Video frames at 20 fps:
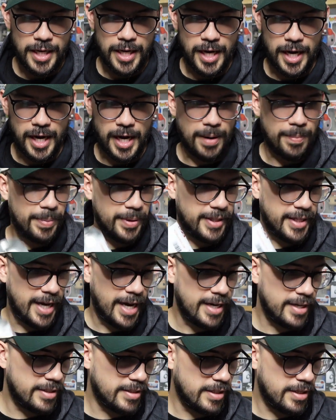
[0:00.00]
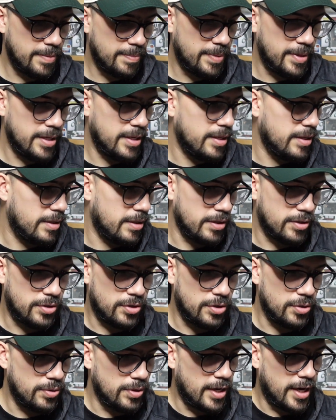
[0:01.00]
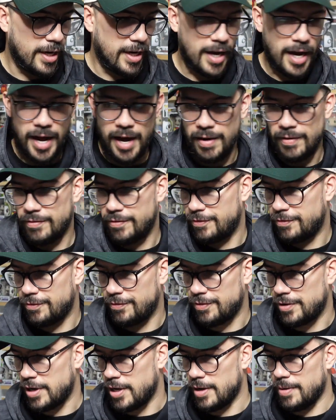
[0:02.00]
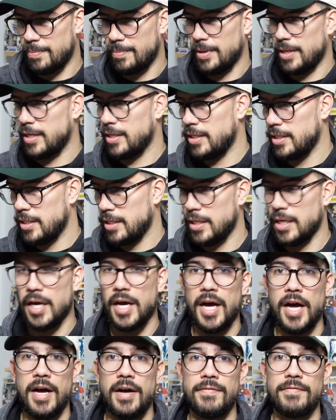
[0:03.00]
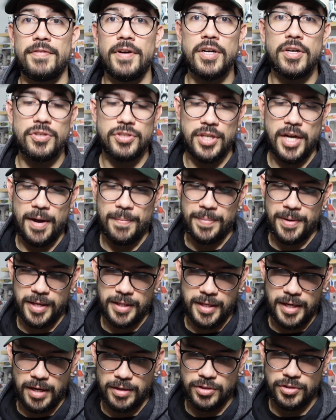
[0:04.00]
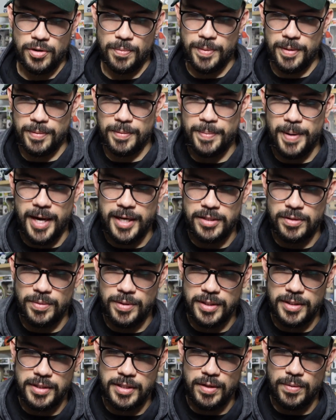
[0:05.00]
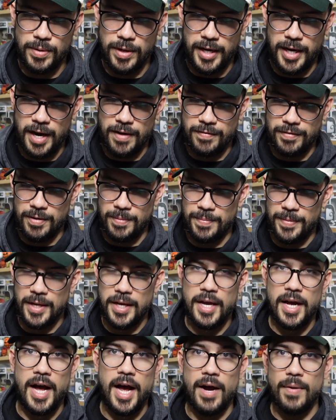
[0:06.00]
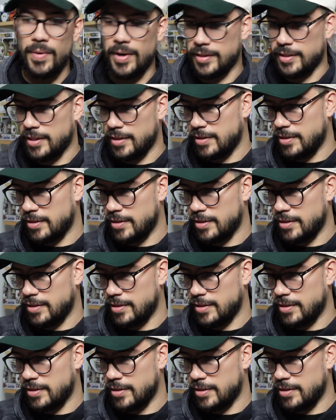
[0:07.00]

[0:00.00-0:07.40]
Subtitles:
But that is going to be the 2 that I got from Funko Shop, and then I'll just open up the box so we can see what I got from I Want This